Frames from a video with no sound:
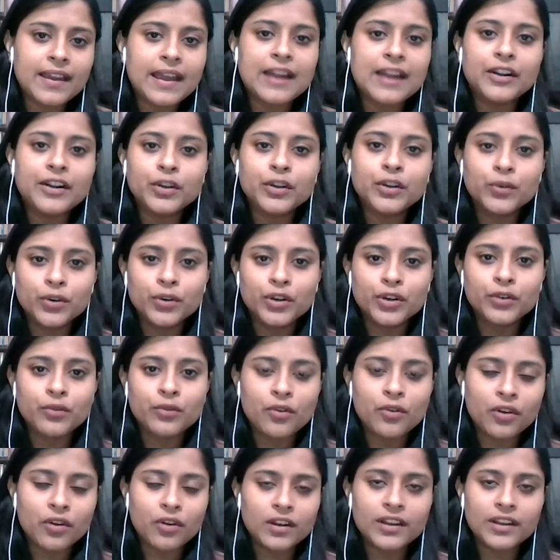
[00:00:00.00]
had to go to
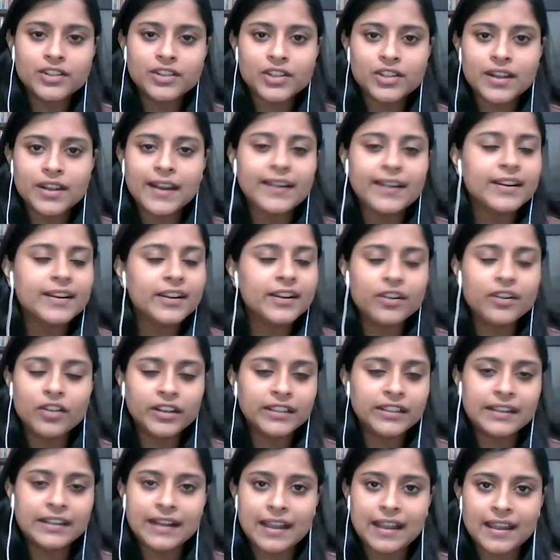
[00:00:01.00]
college, I did
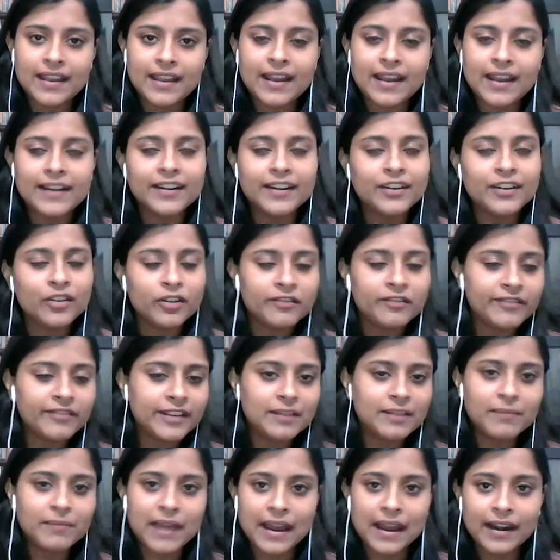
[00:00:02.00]
not cry. I did not
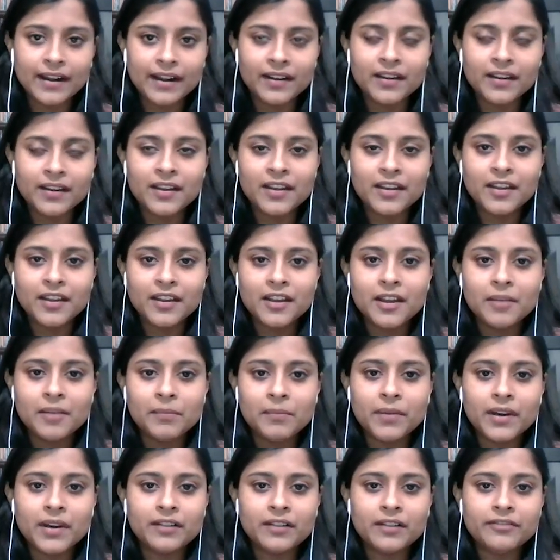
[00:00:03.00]
feel bad.
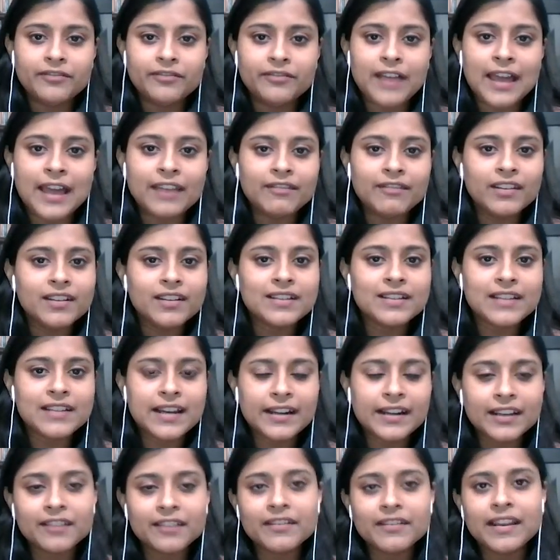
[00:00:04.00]
But yeah, 5 years
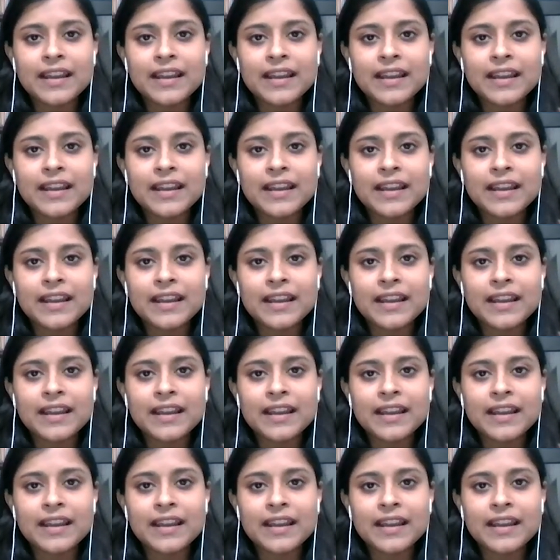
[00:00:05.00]
later,